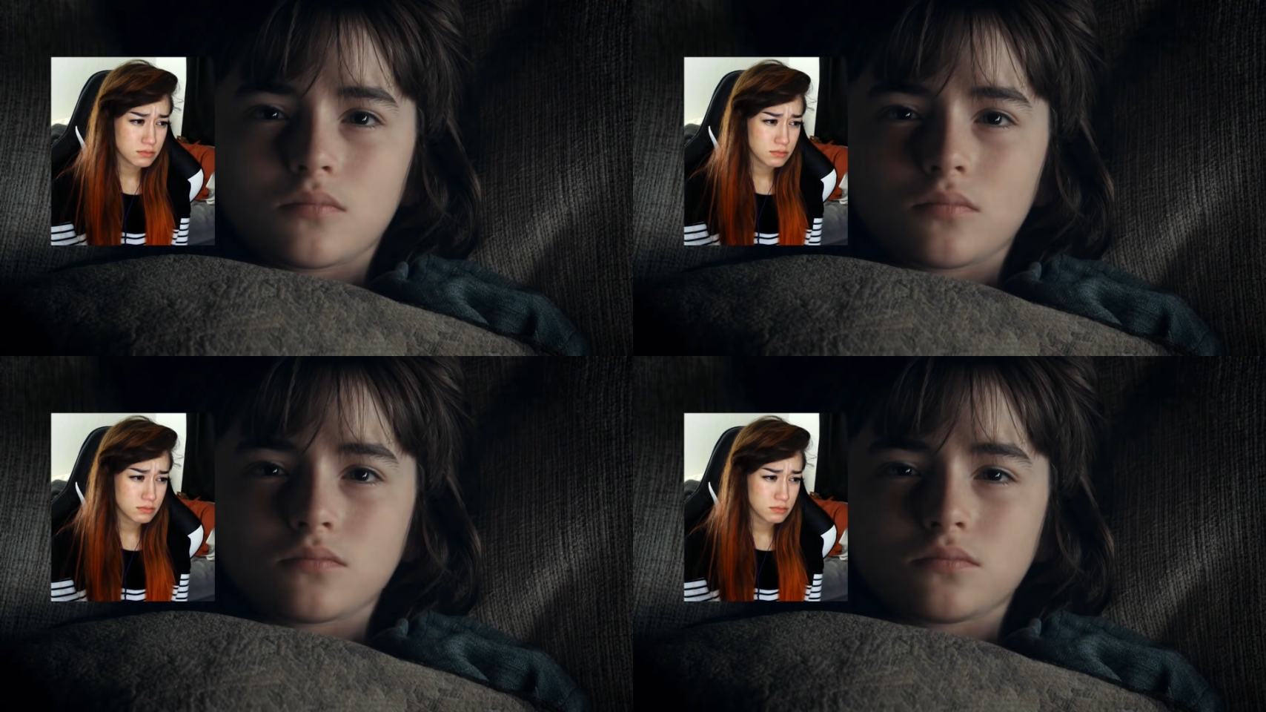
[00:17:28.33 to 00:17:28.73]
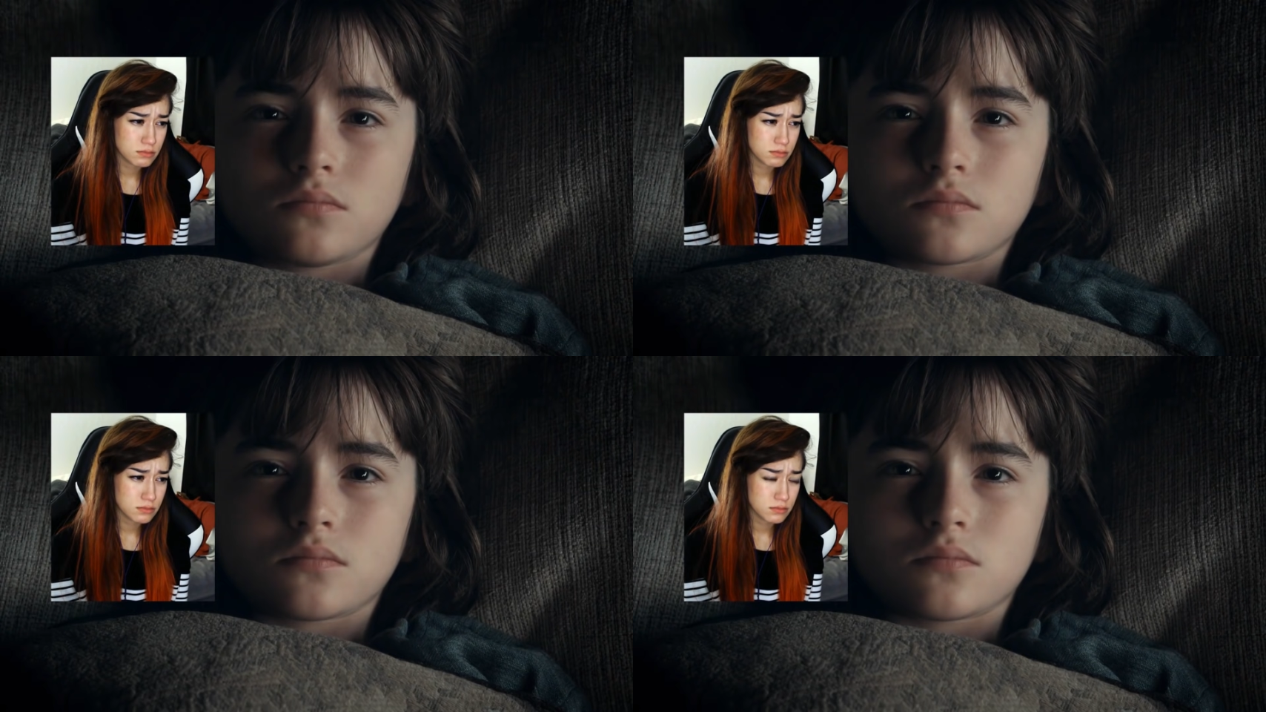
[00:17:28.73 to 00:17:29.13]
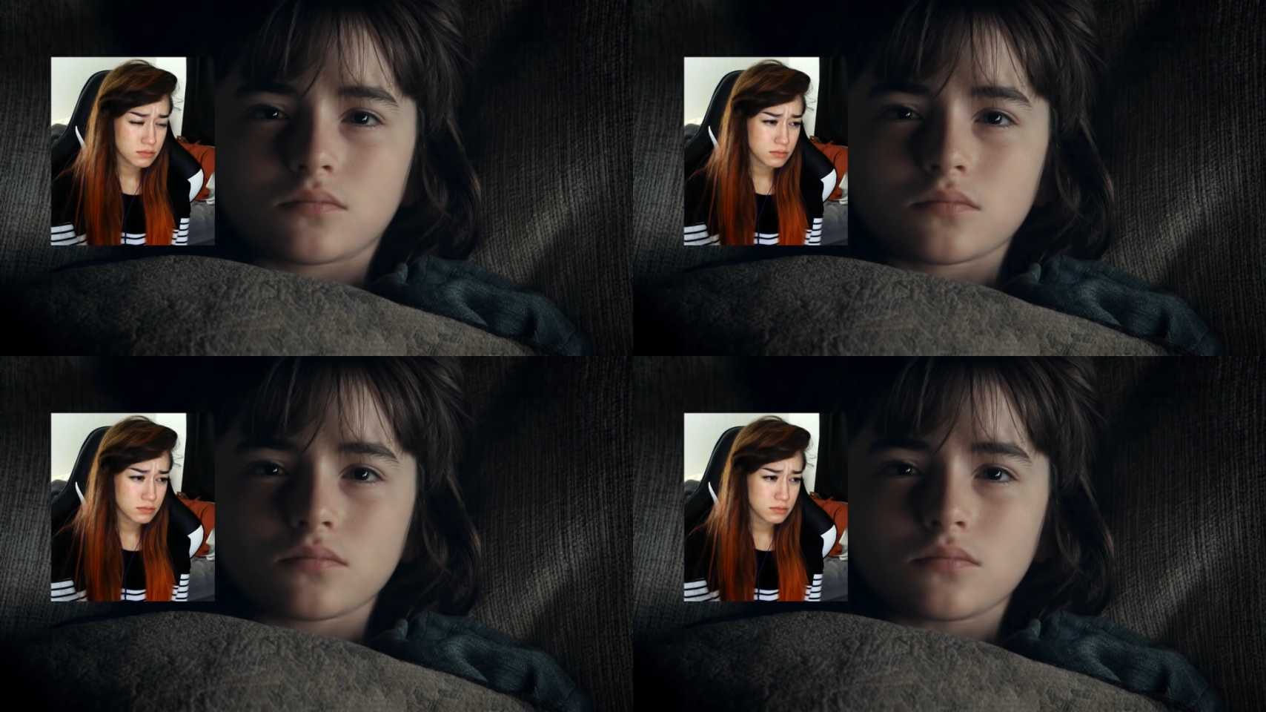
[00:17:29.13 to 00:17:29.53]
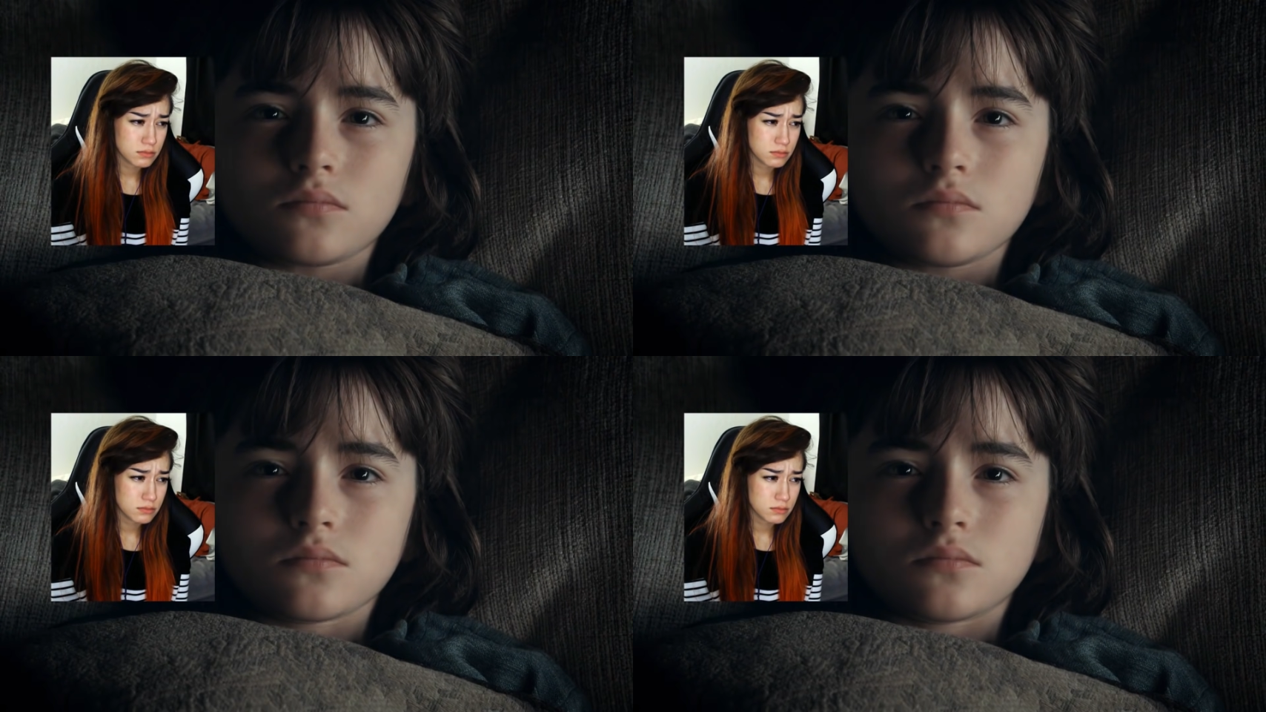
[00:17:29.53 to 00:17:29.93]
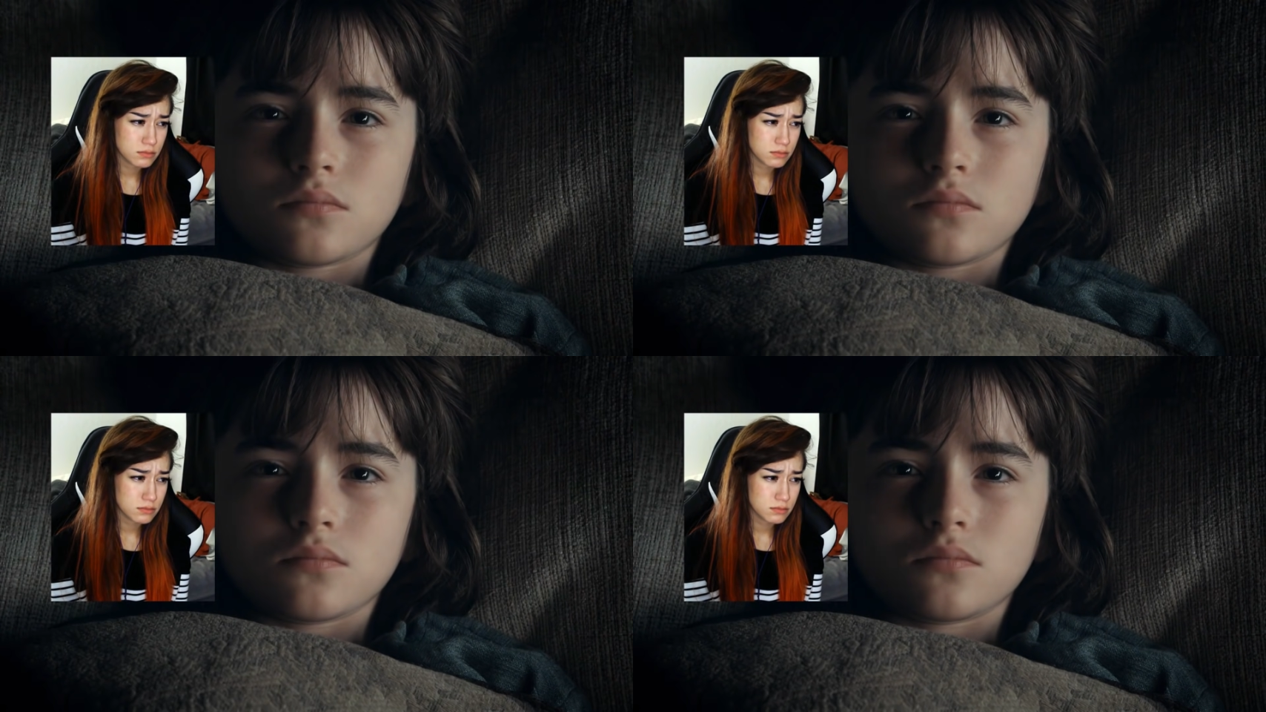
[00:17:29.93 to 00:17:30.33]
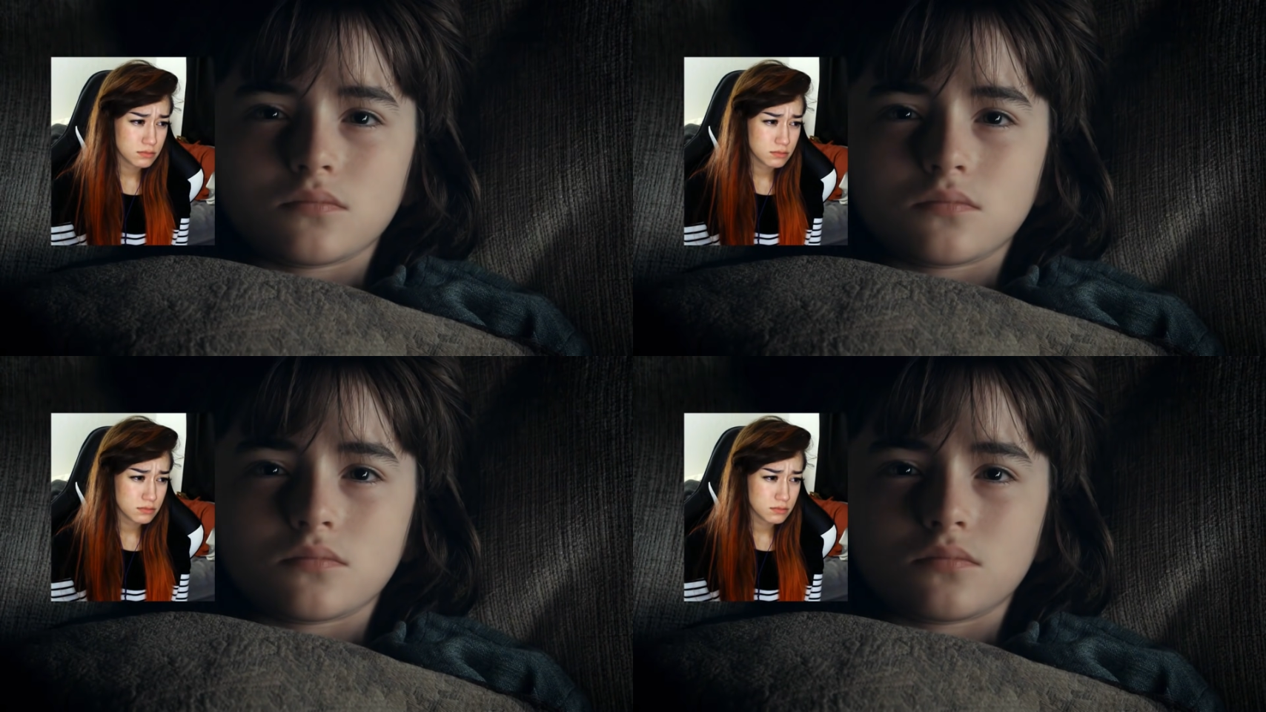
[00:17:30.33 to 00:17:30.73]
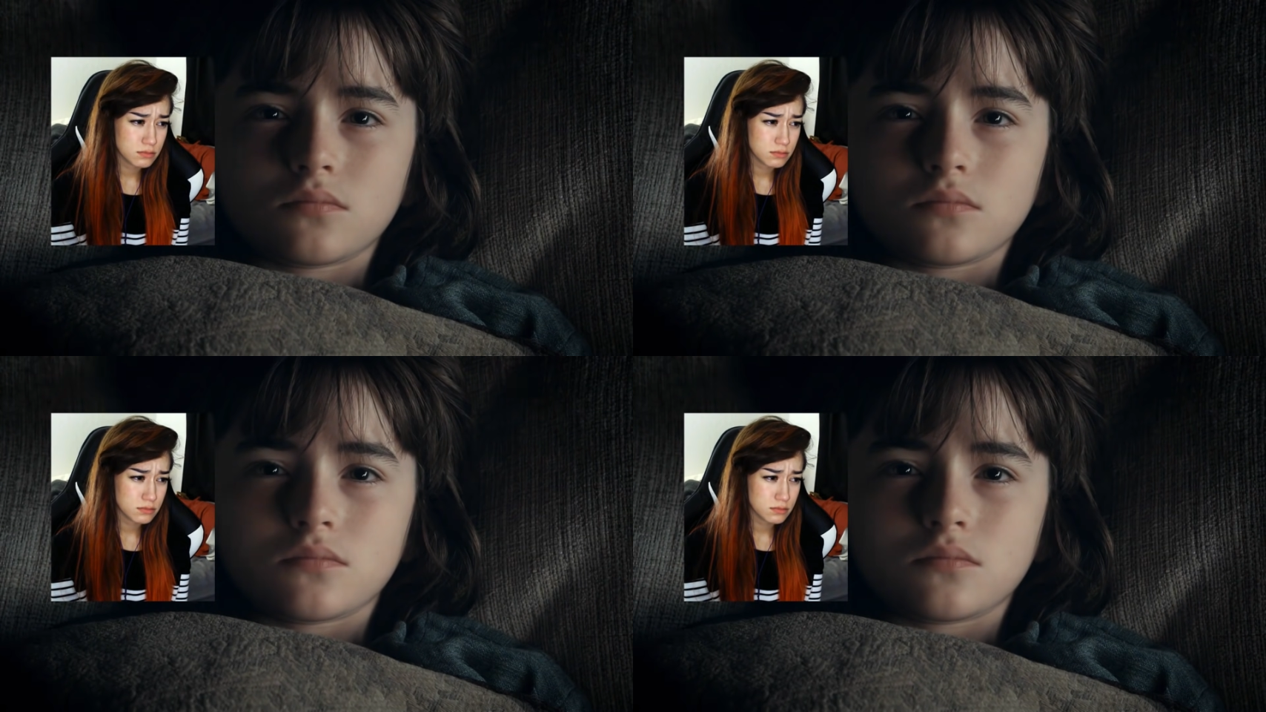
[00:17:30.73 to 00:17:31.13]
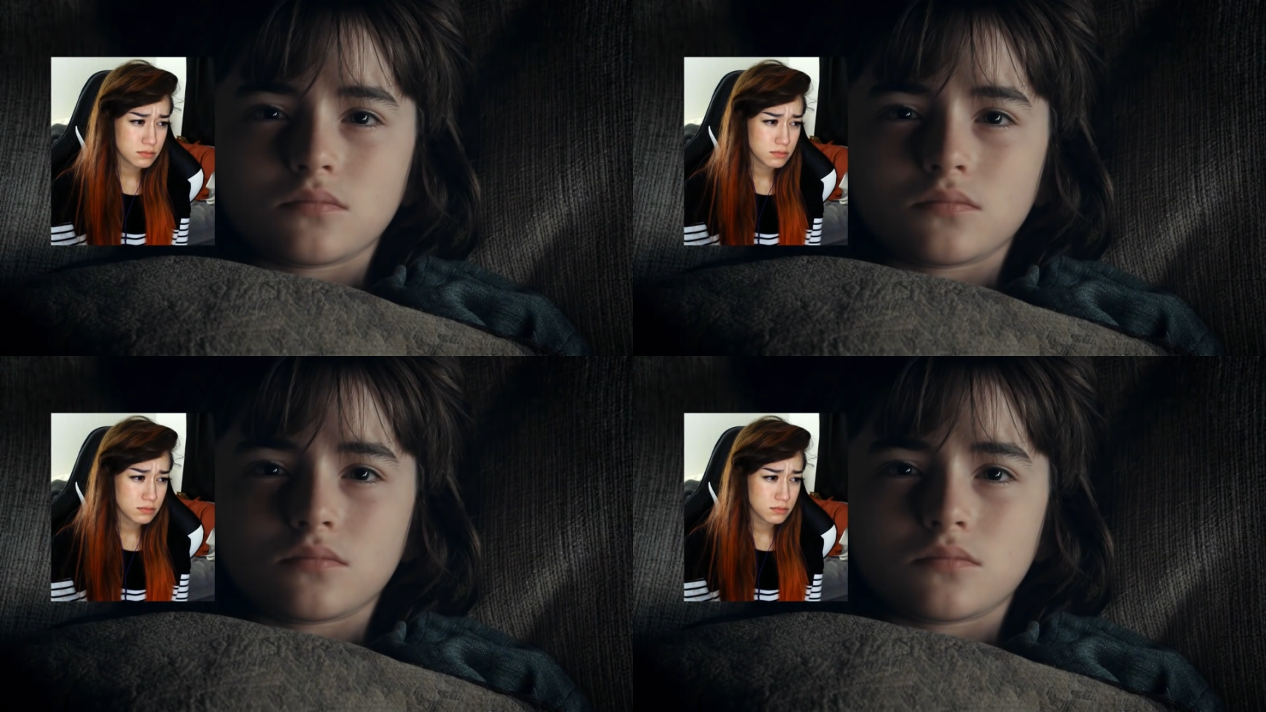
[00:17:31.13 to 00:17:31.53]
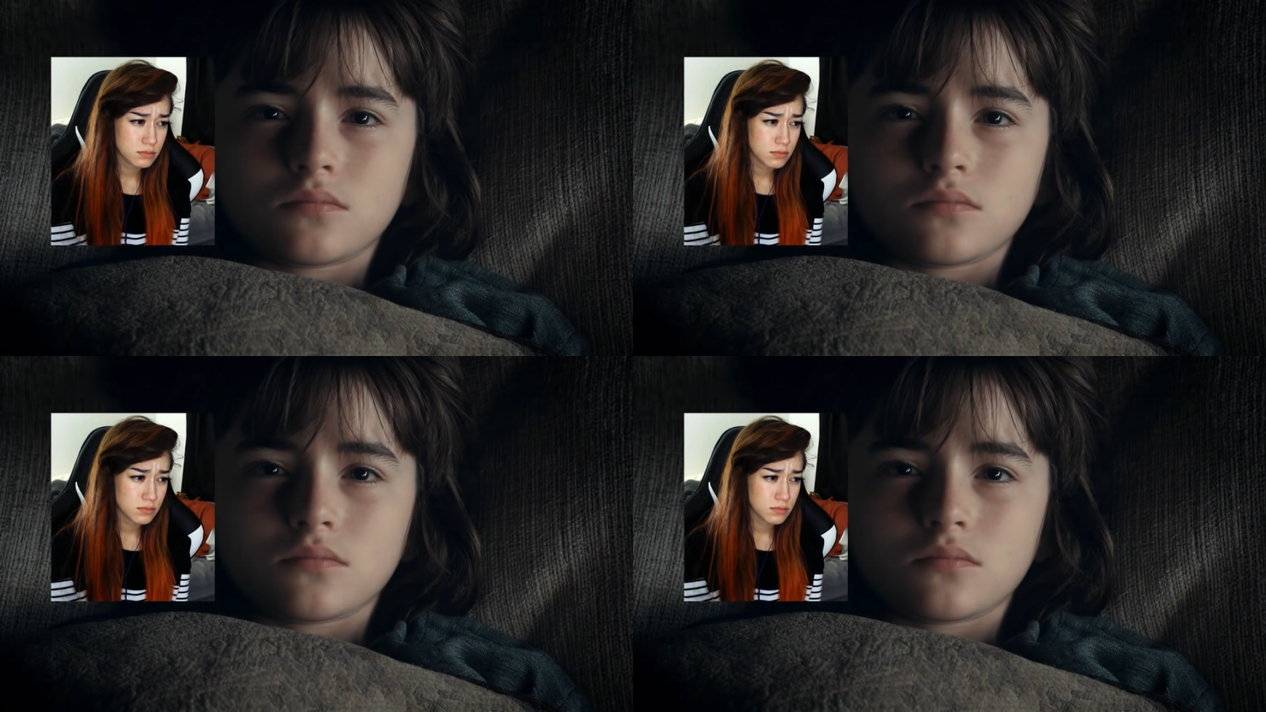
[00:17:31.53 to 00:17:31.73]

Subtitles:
(silence)